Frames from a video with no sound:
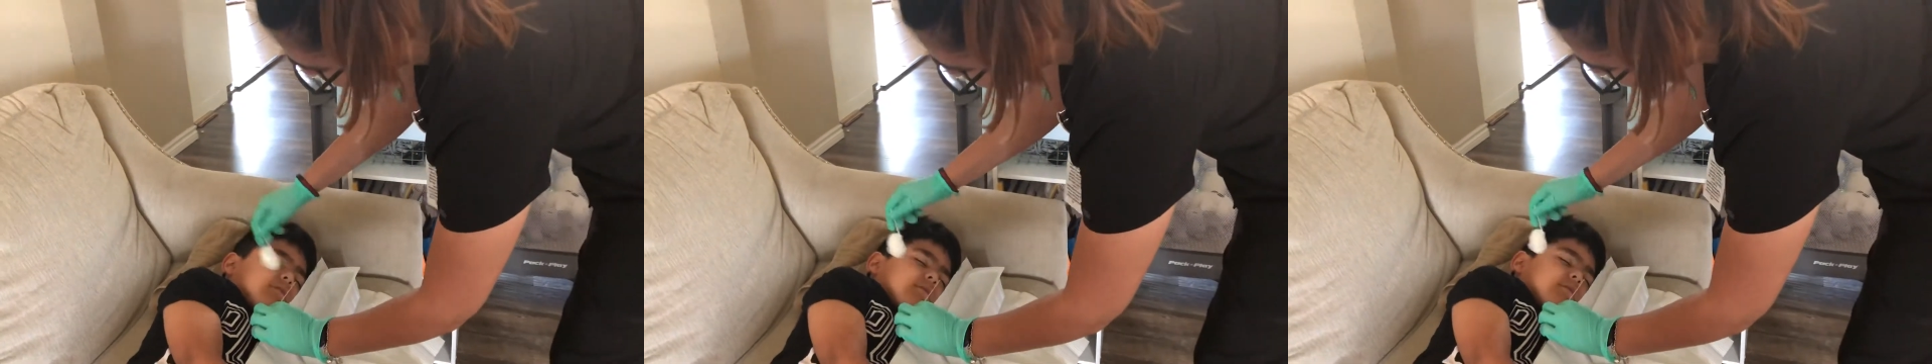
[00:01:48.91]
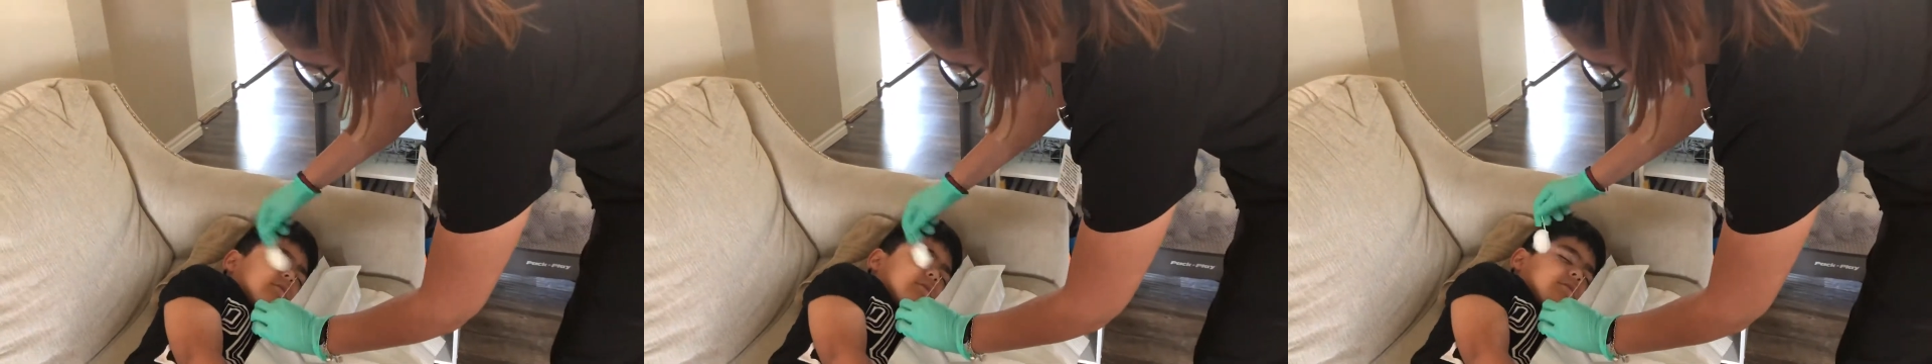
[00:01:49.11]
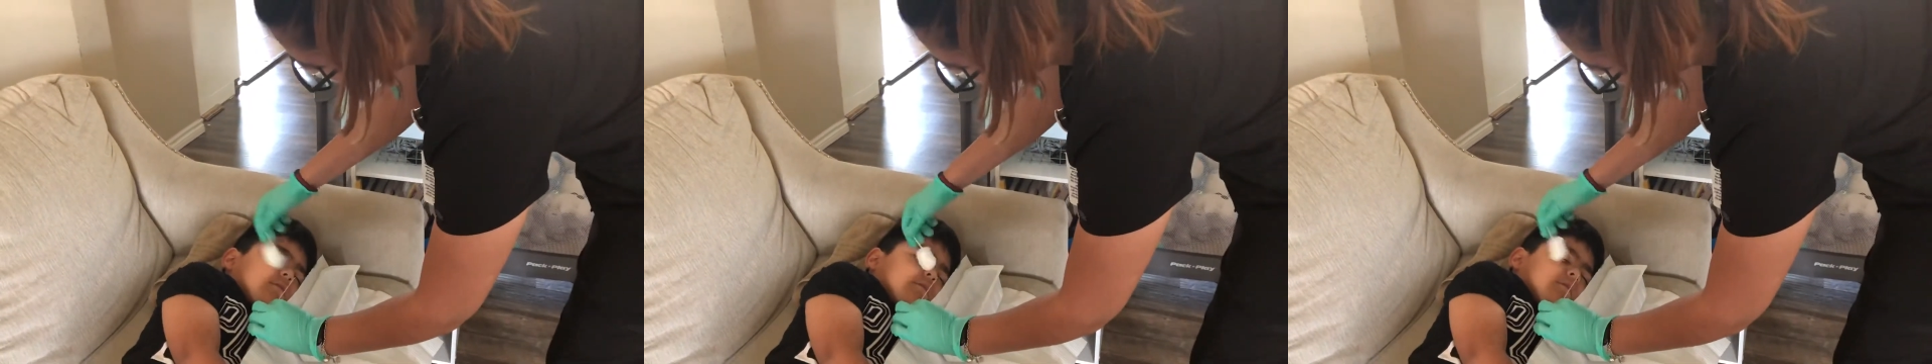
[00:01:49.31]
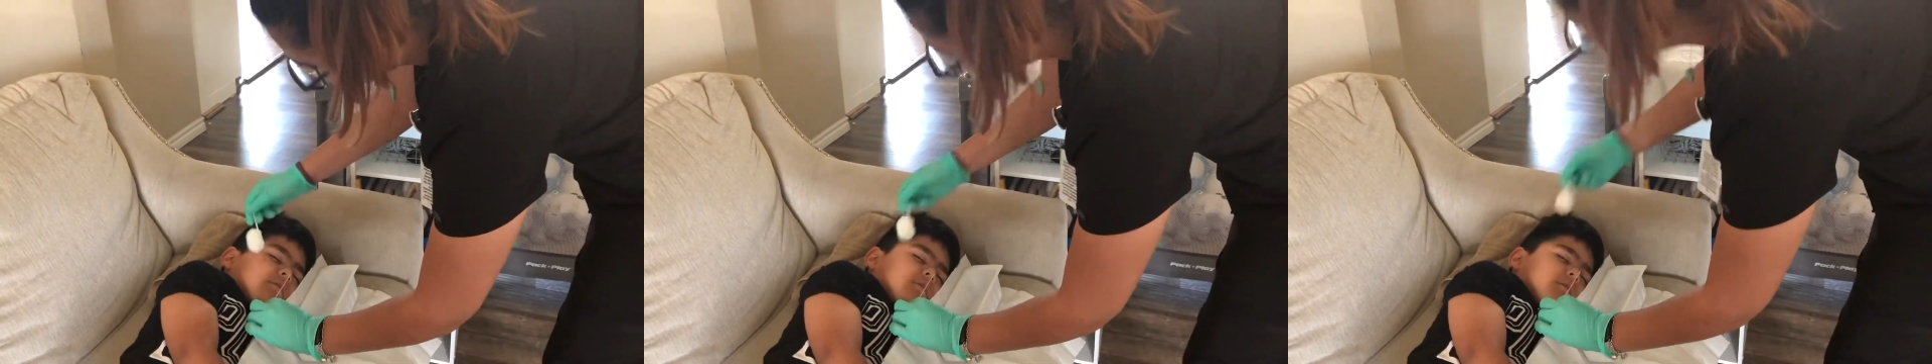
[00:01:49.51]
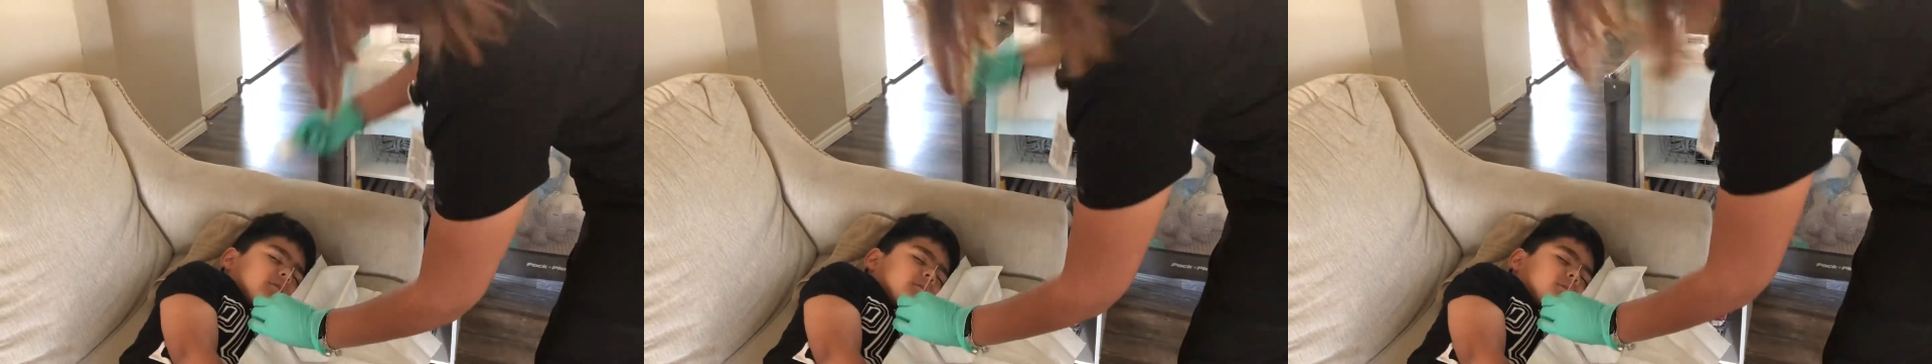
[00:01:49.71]
top,
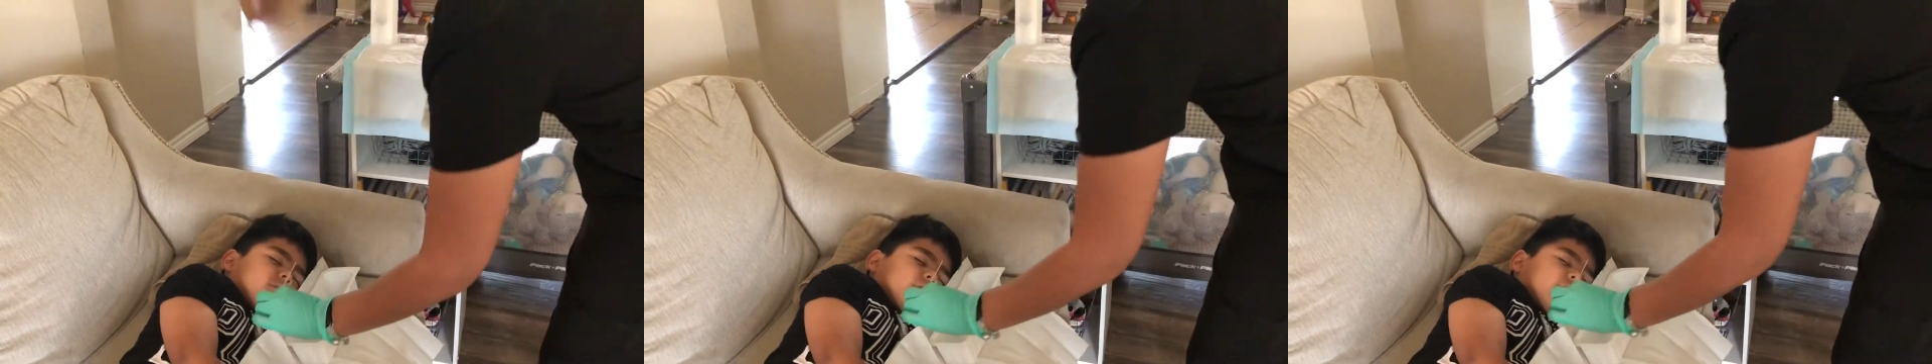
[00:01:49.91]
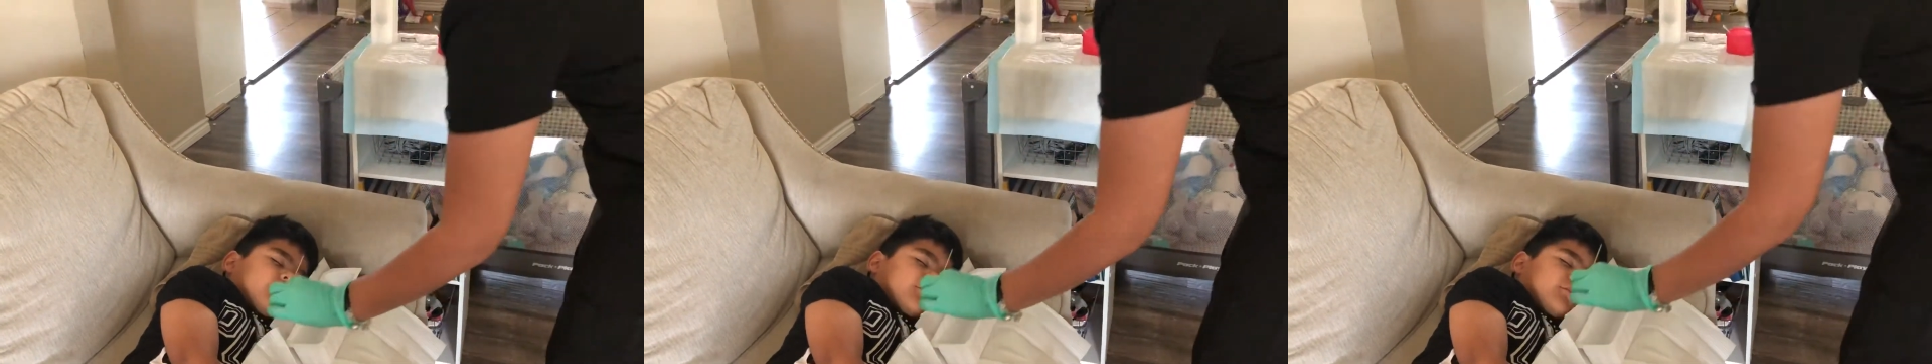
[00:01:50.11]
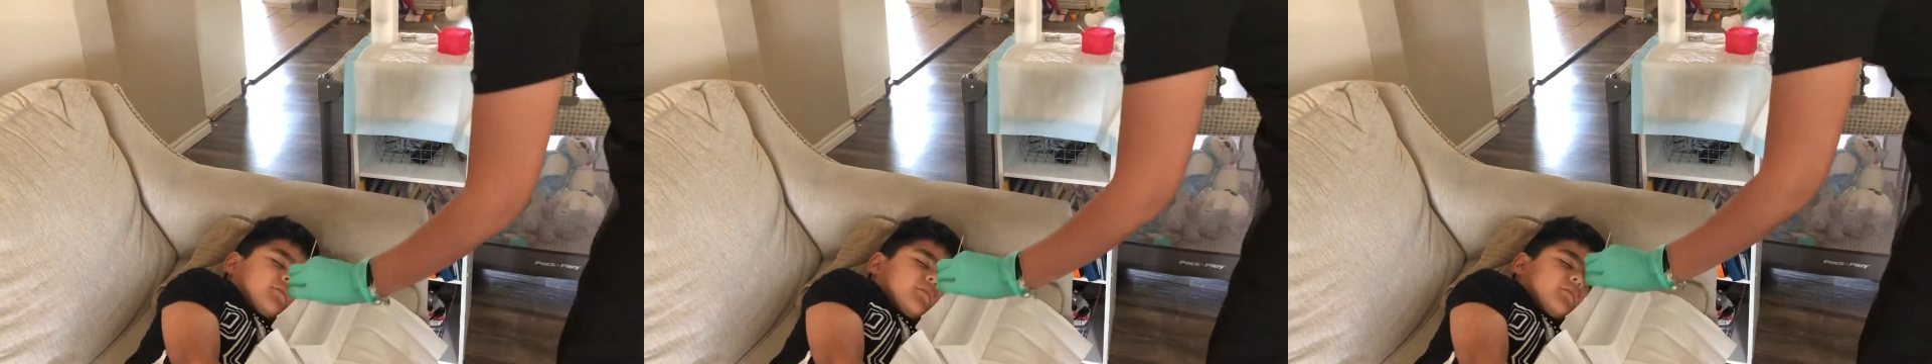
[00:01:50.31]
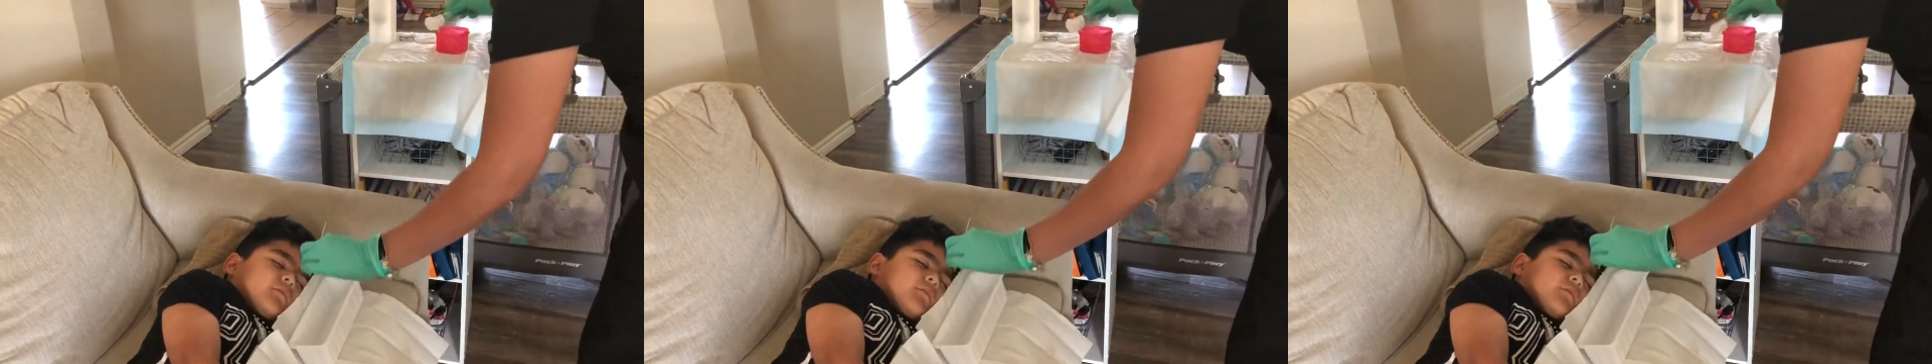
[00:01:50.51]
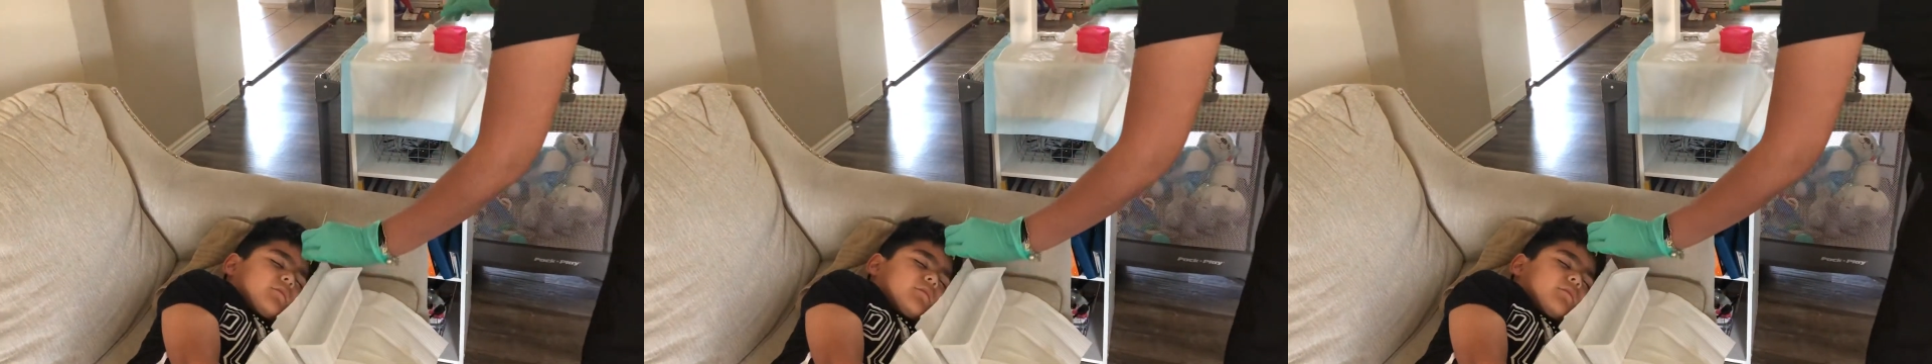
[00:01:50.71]
get rid of
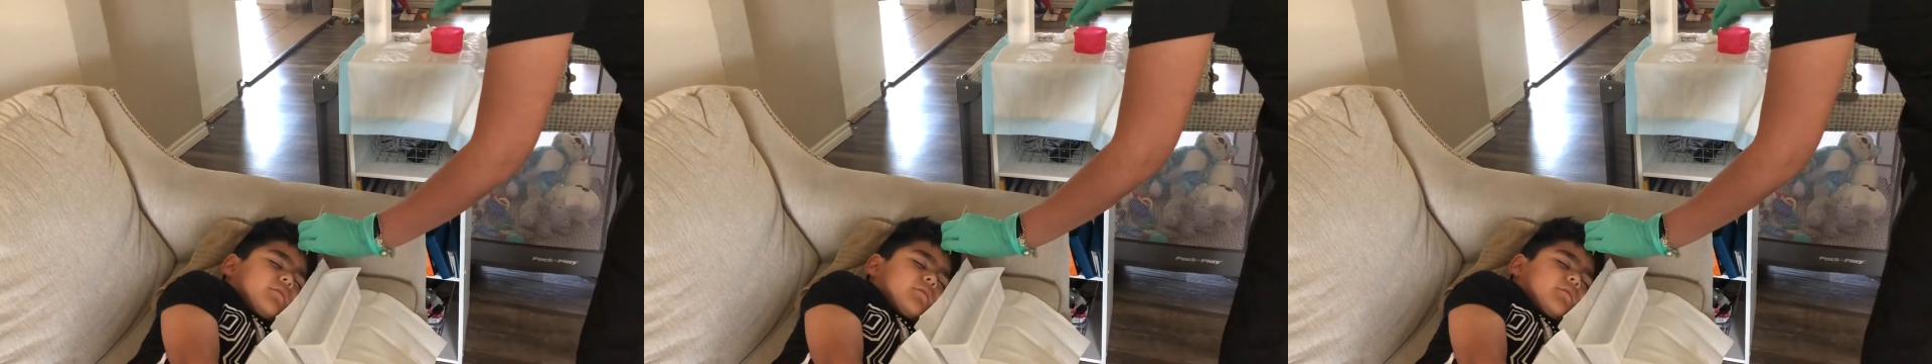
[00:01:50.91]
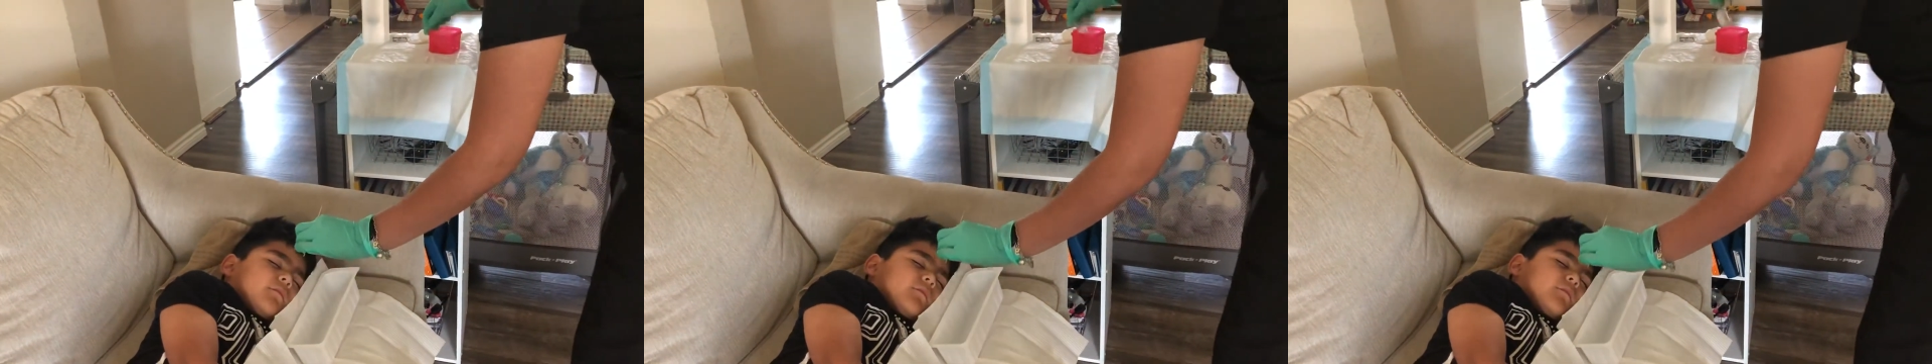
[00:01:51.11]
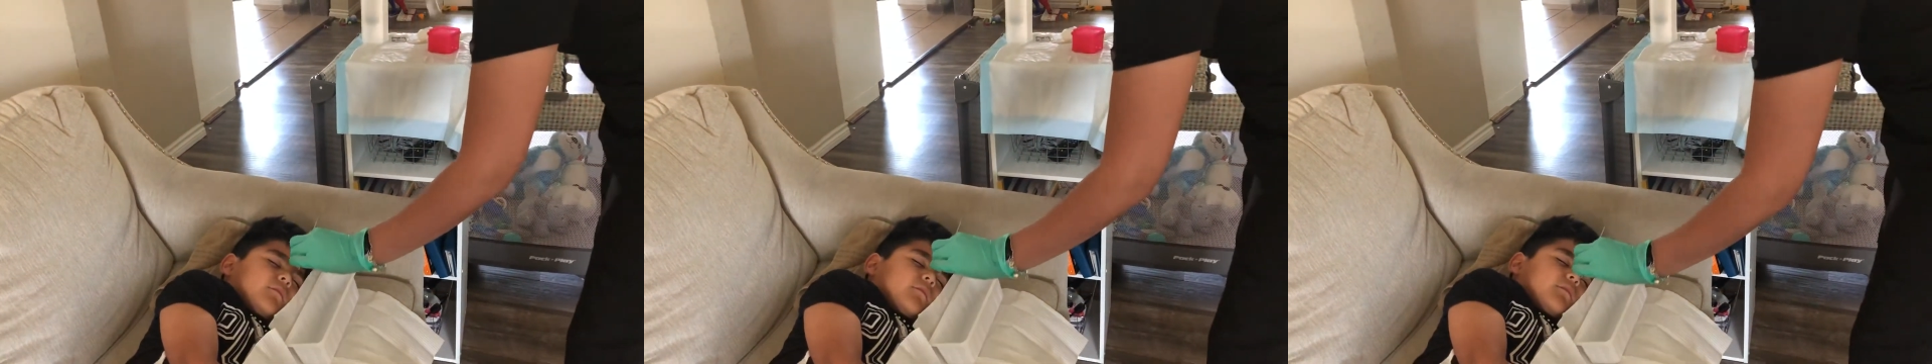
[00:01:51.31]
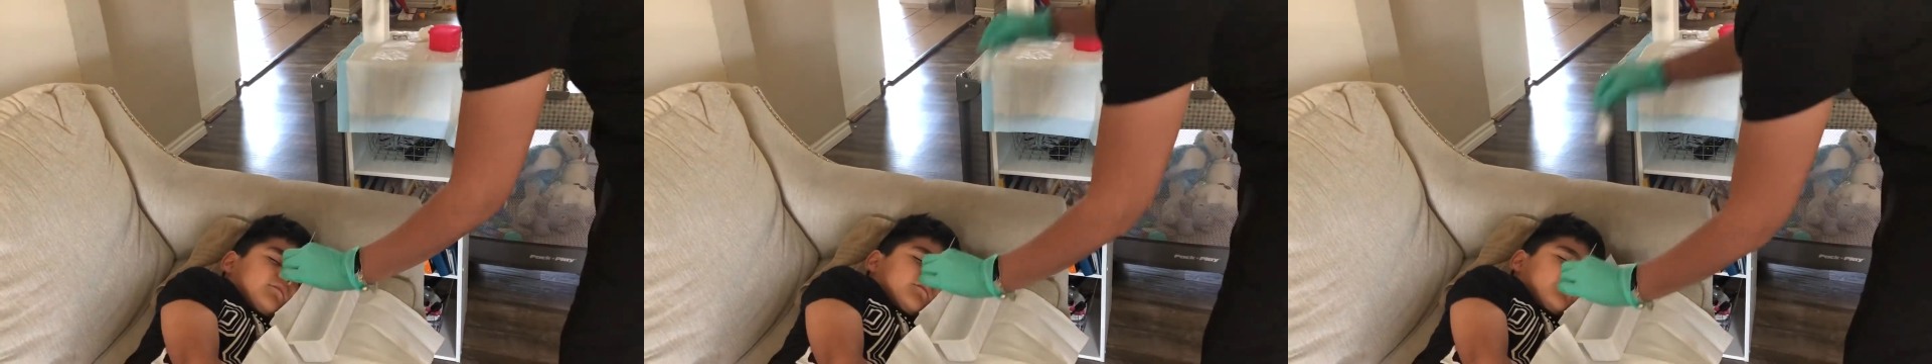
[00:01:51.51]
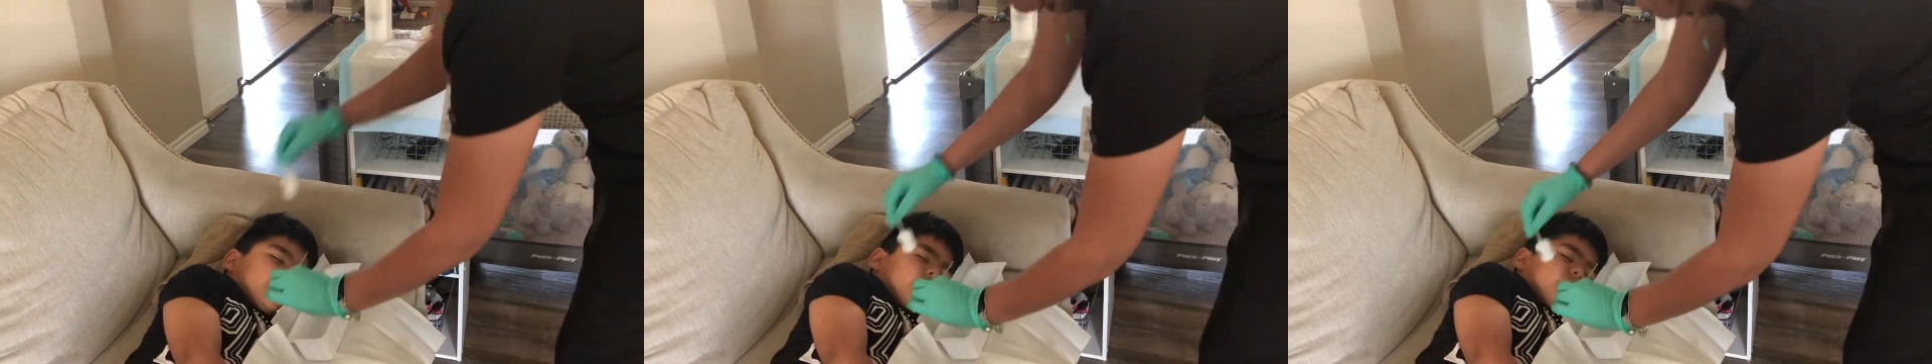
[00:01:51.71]
it, get a new